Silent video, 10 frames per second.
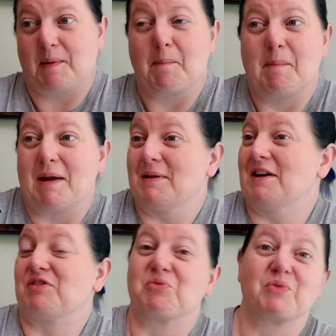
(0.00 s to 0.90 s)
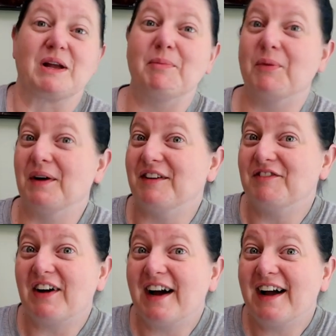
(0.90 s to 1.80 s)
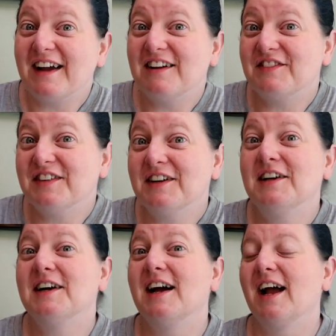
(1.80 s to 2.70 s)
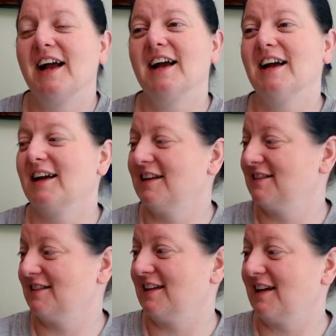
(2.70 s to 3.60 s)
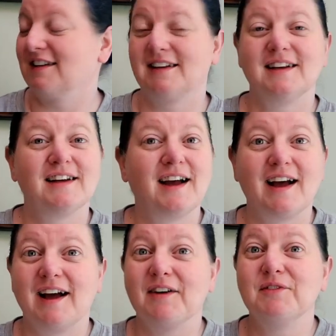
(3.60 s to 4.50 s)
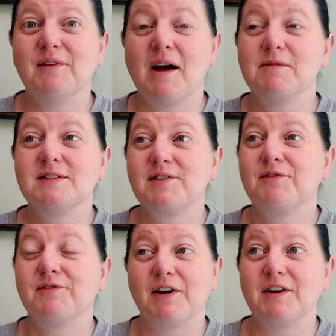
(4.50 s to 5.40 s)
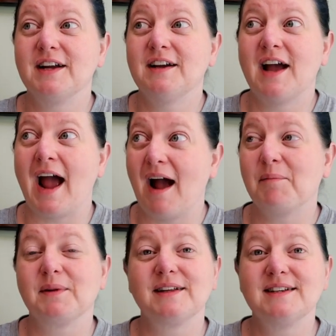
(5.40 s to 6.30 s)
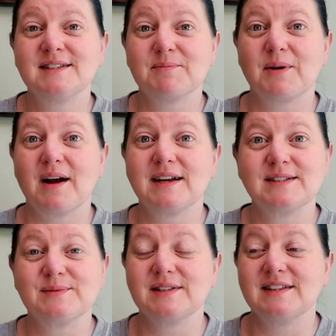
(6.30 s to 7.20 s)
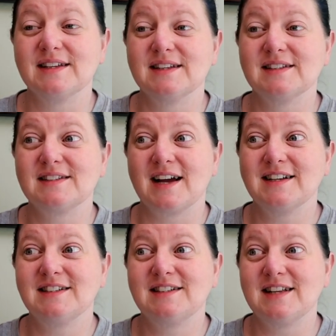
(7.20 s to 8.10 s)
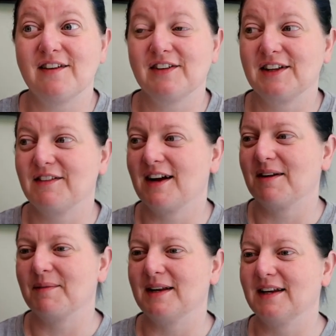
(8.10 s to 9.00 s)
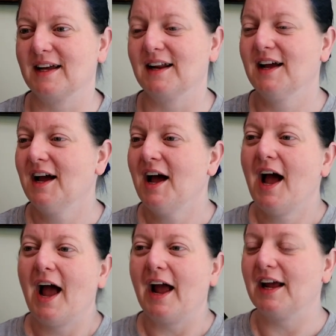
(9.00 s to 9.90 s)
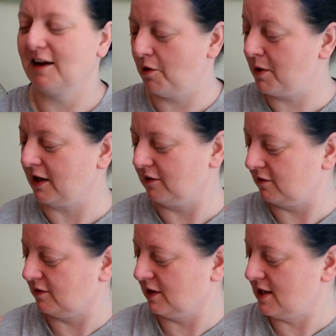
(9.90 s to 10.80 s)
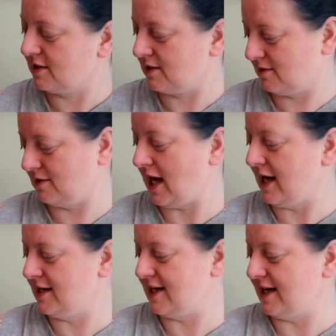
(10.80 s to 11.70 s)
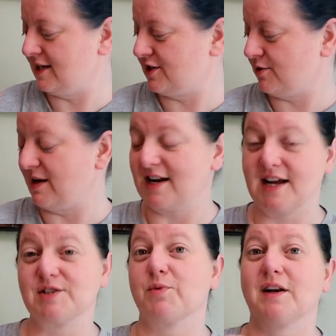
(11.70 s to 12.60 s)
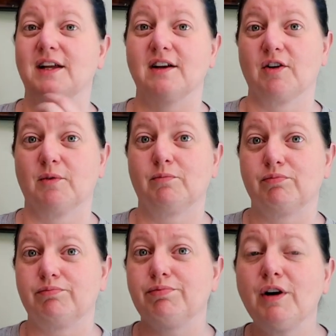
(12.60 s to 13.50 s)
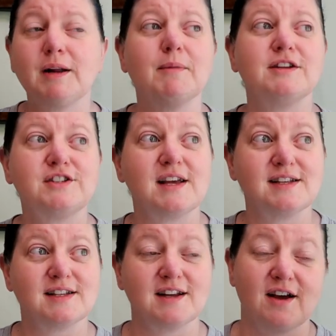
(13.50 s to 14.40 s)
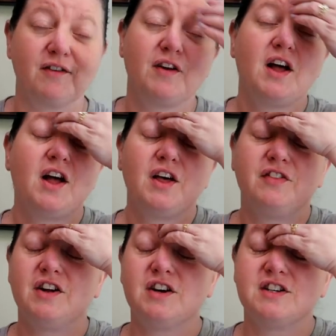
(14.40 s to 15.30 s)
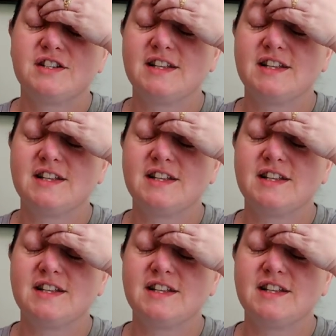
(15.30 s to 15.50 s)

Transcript: maybe a 3.5 and I was very happily surprised with this. I definitely recommend it. it. I mean, this 10 teens, three days, one killer pretty much says enough. There's